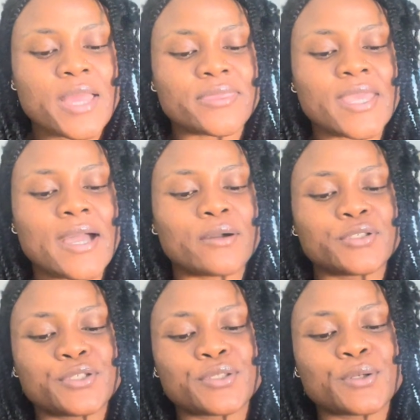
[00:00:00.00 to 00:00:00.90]
Now
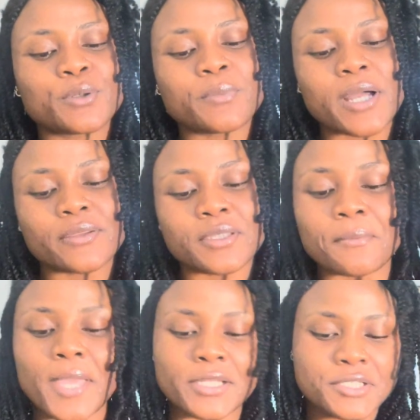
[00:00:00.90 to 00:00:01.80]
you know about the
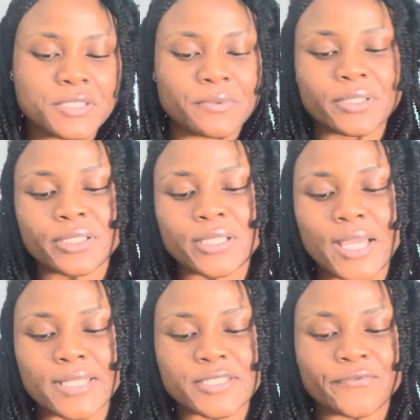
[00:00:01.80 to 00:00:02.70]
many spirit
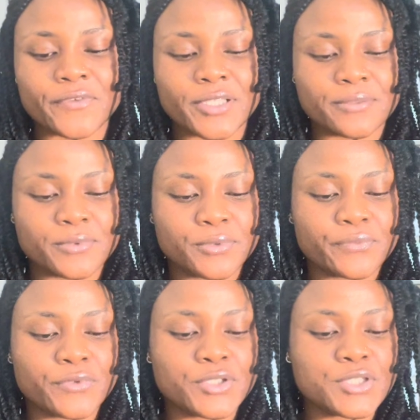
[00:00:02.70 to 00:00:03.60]
guides available.
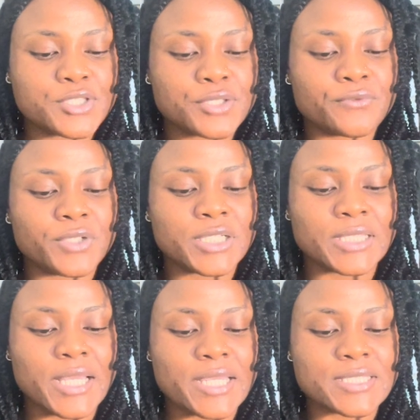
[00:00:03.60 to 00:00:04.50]
You should
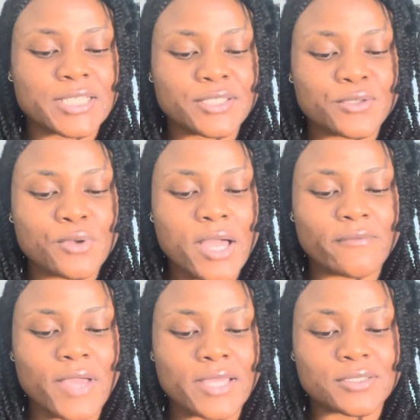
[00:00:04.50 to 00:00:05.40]
realize that you have
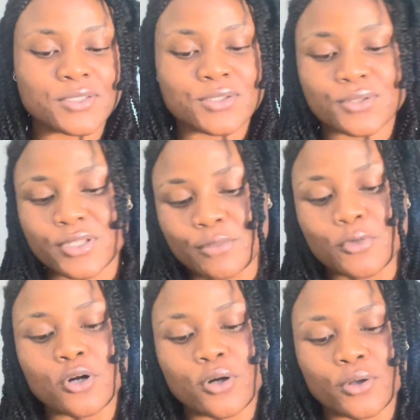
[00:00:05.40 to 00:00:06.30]
access to them
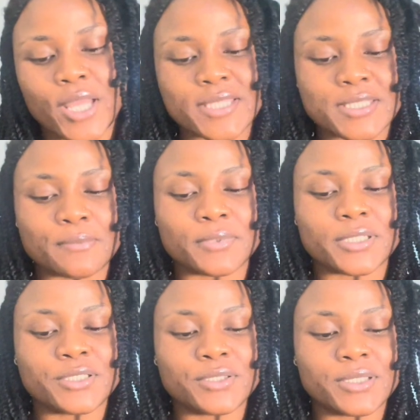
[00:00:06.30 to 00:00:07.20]
all as they
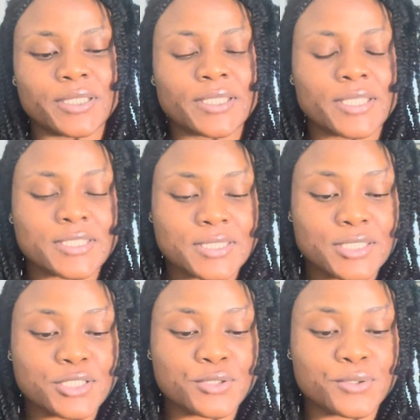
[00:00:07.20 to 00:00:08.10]
play unique,
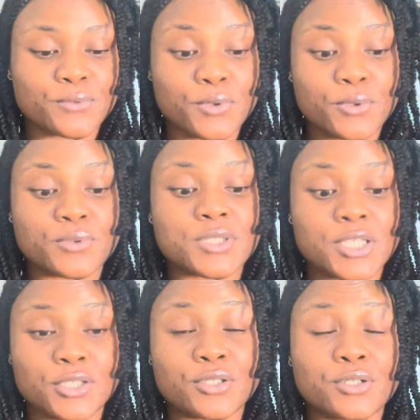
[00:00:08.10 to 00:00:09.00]
essential roles
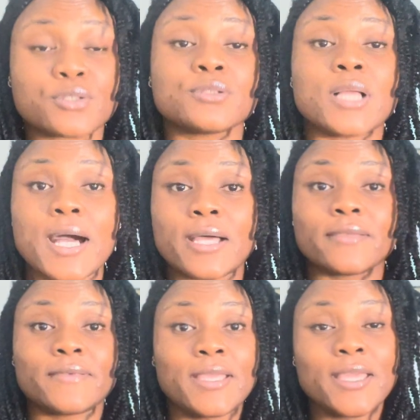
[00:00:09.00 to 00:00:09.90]
in your life.
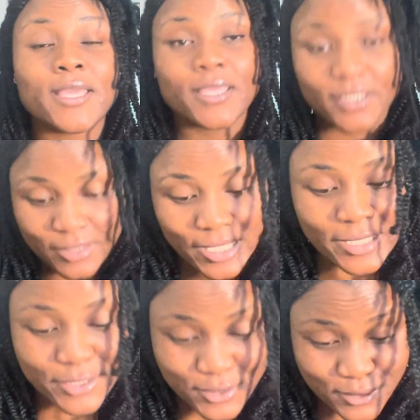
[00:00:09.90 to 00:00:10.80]
And that
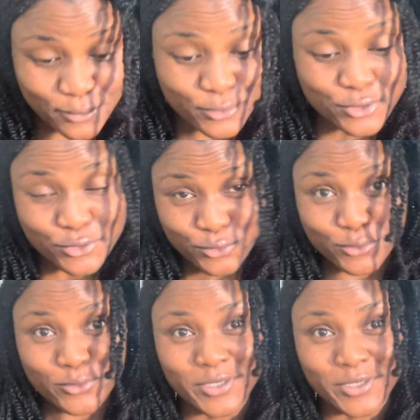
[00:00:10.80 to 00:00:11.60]
is so true.